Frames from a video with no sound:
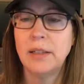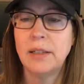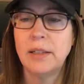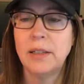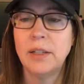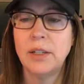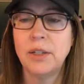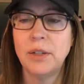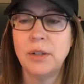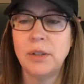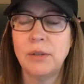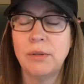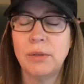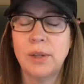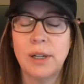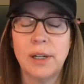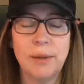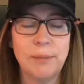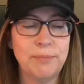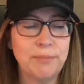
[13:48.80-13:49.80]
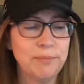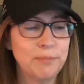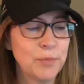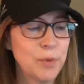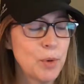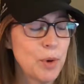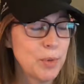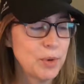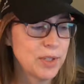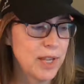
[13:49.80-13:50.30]
Did you,
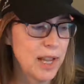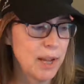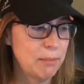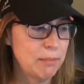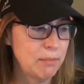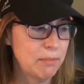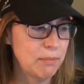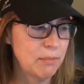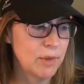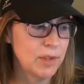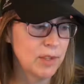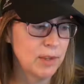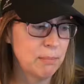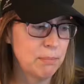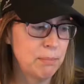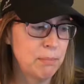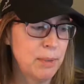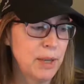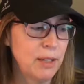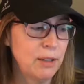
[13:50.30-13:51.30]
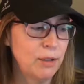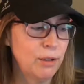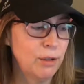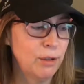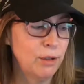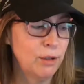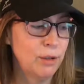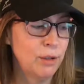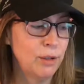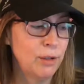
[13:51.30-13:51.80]
what was that? Was it
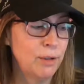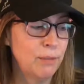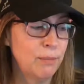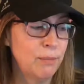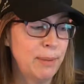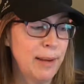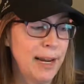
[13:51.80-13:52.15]
Bender?